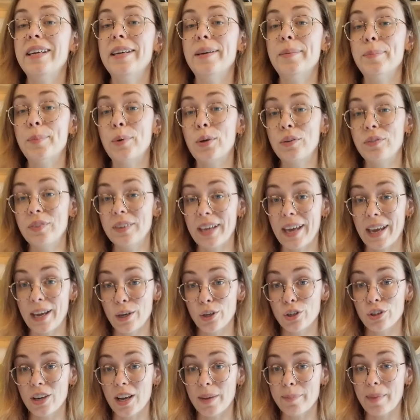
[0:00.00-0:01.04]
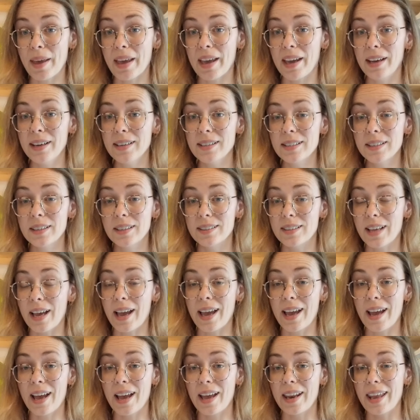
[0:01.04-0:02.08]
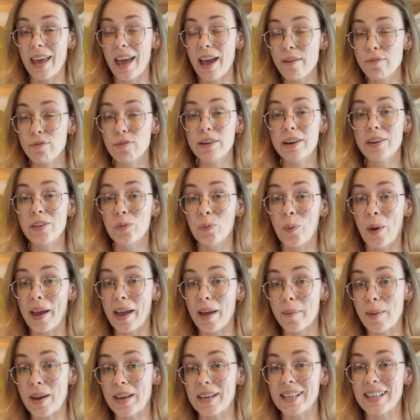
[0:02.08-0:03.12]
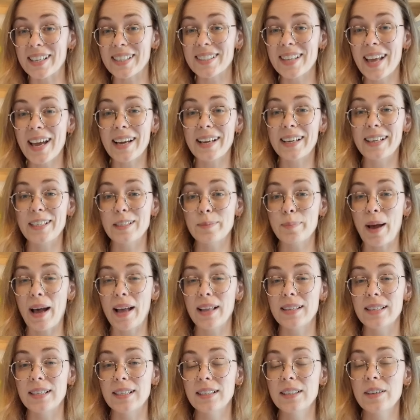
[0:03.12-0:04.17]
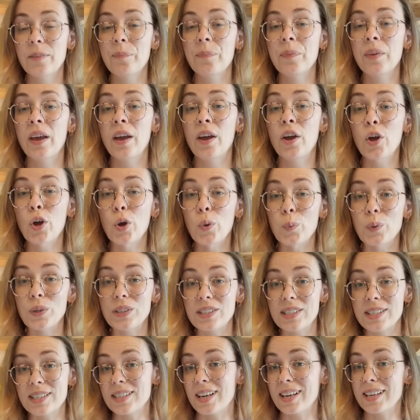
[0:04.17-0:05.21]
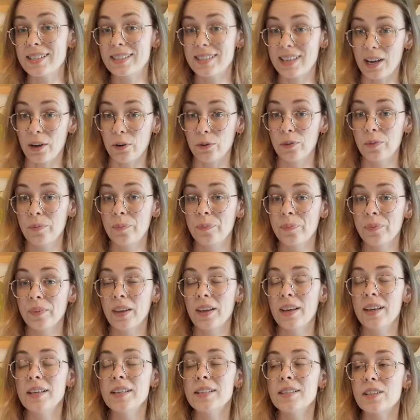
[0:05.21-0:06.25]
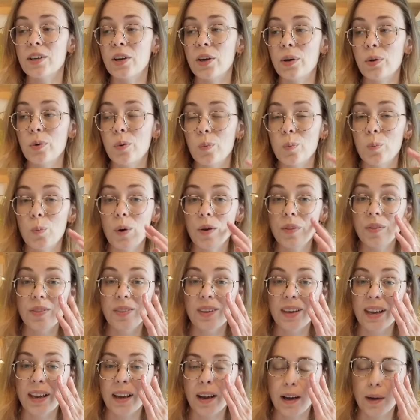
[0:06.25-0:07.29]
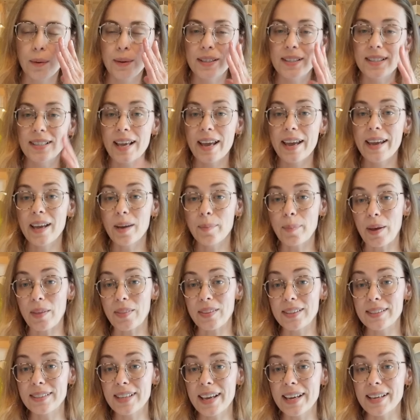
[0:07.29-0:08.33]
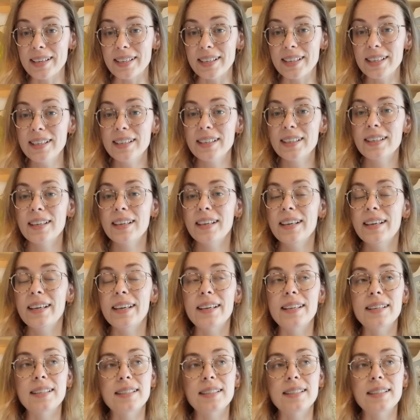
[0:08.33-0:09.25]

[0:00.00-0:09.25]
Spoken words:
modification I made, because in every other way I made it exactly to pattern, was to size down. So one thing I would say about the Zadie is